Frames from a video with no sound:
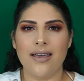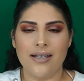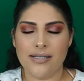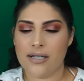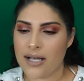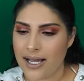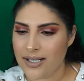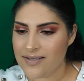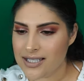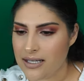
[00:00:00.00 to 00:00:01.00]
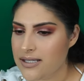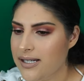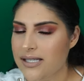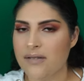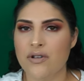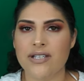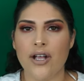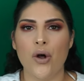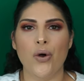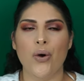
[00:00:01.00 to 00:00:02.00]
It's kind of scented, it smells like
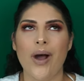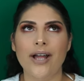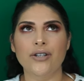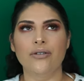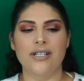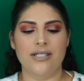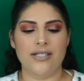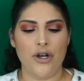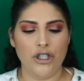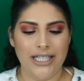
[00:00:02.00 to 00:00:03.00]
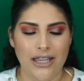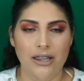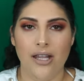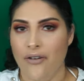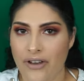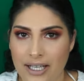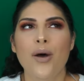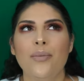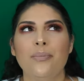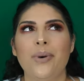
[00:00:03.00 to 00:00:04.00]
cocoa. I don't necessarily love it,
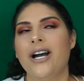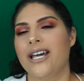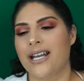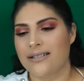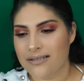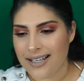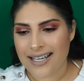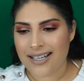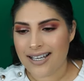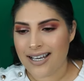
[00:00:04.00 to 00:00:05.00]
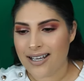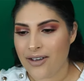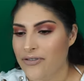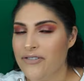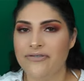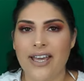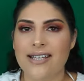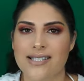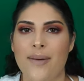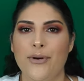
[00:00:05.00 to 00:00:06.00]
but if it
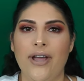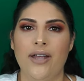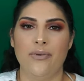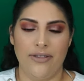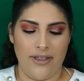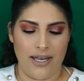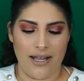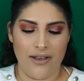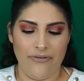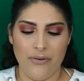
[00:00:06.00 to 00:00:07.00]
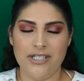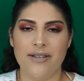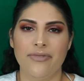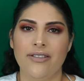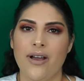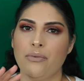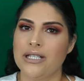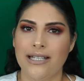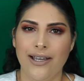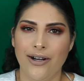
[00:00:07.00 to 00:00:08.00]
fades, I'm okay with it. If it was something that would
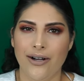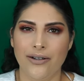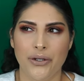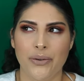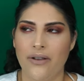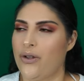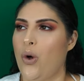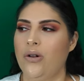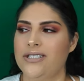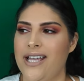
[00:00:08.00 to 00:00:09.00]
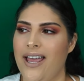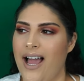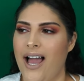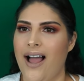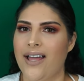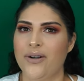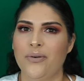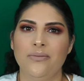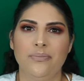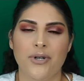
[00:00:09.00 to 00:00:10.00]
linger throughout the whole day, I
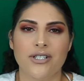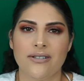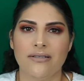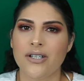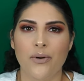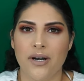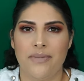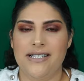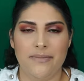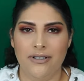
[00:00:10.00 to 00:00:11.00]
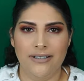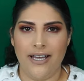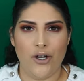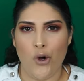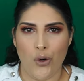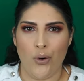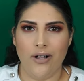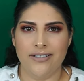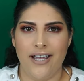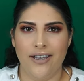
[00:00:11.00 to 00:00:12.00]
don't personally want to be smelling like cocoa
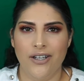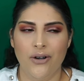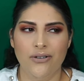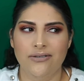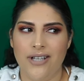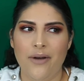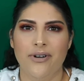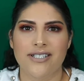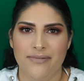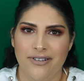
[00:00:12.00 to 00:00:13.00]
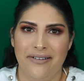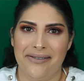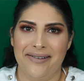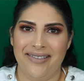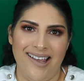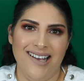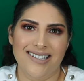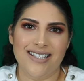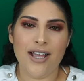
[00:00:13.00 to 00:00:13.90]
all day, you know? I want to smell other things.